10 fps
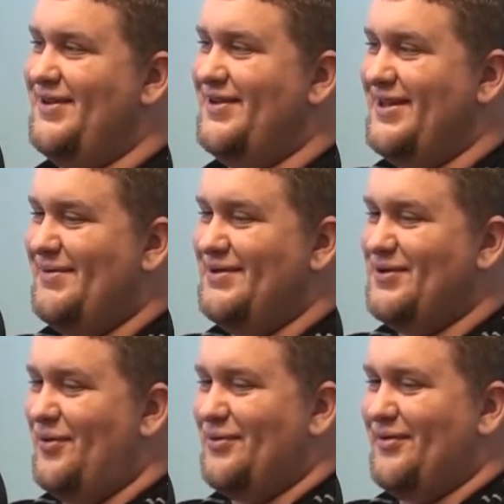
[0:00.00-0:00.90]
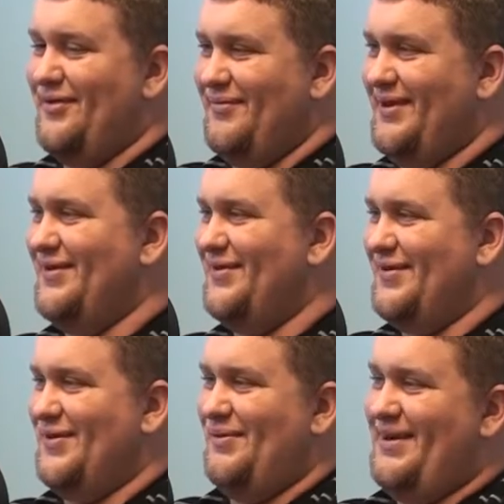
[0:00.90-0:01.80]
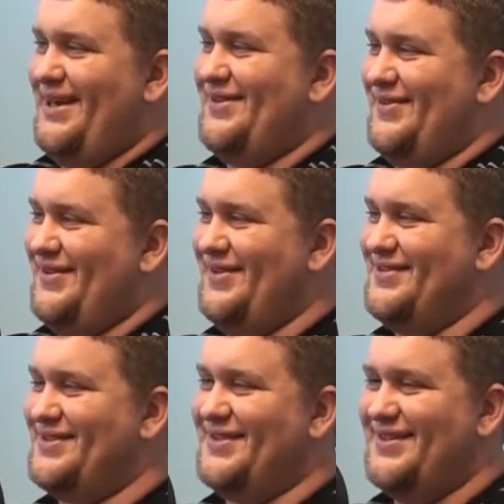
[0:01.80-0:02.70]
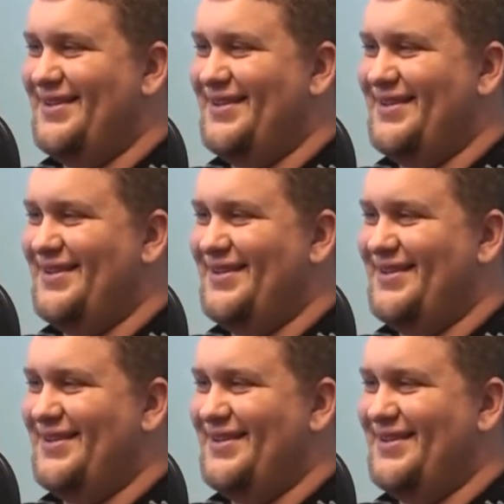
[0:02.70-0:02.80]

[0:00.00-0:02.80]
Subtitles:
You're not that much older than me. We keep going back to this.